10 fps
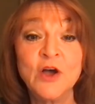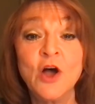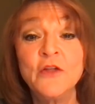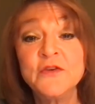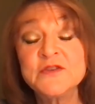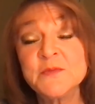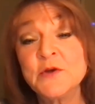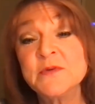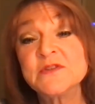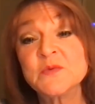all those
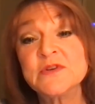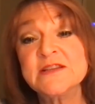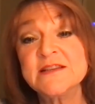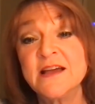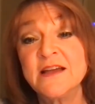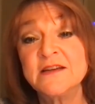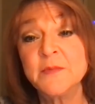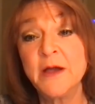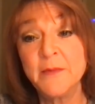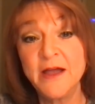moments were designed
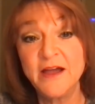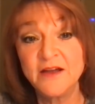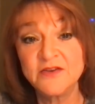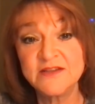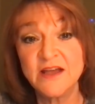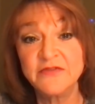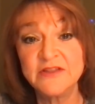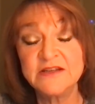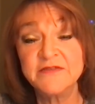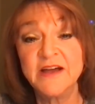by my higher self
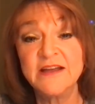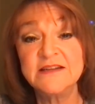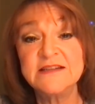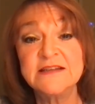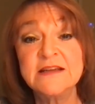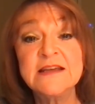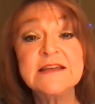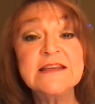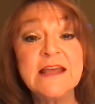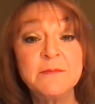and the divine to
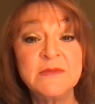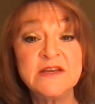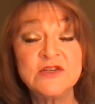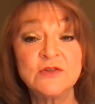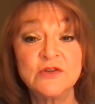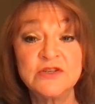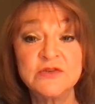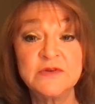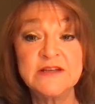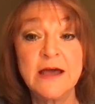get me to learn
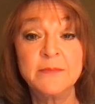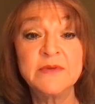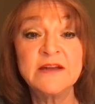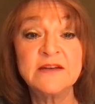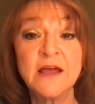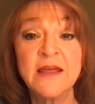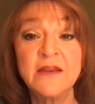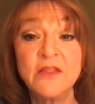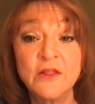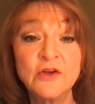to adapt and
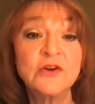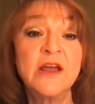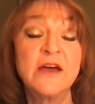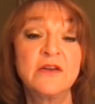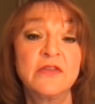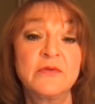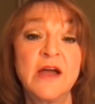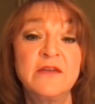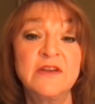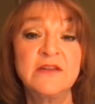and learn how to
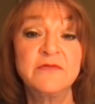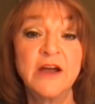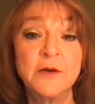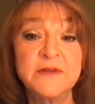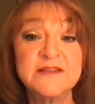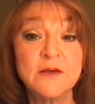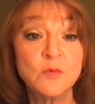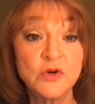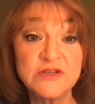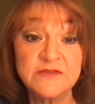thrive in environments that
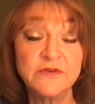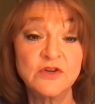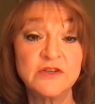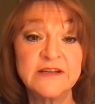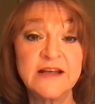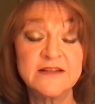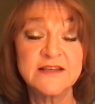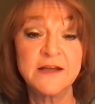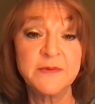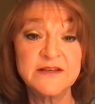were difficult and
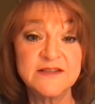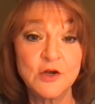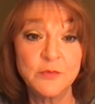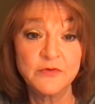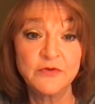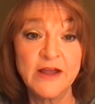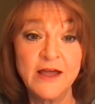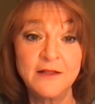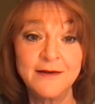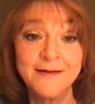outside my scope of
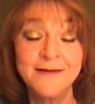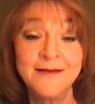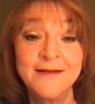reality.